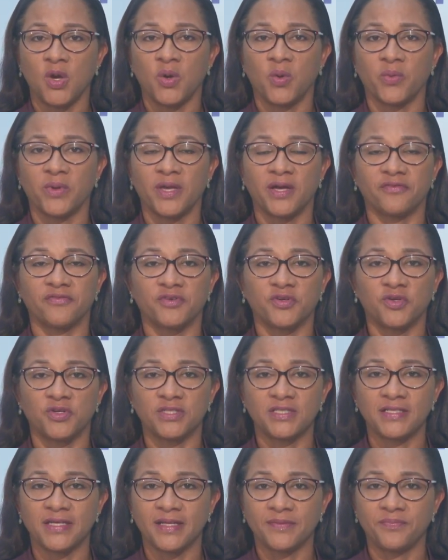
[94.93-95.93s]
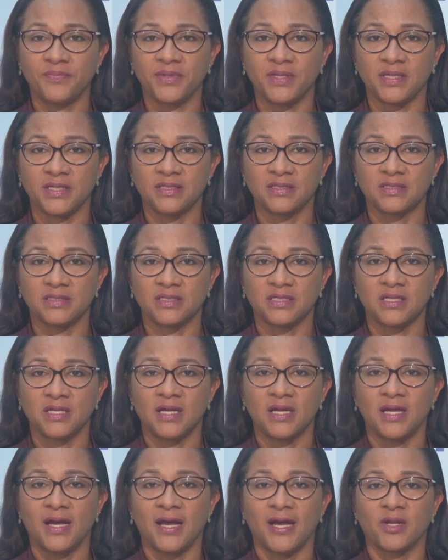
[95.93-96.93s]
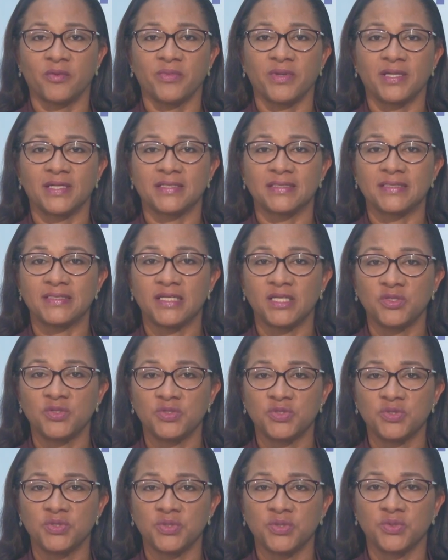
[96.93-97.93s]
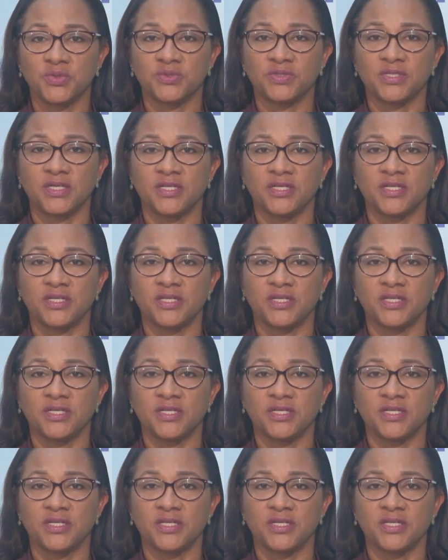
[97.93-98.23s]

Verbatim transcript: We have not yet peaked, and we continue to note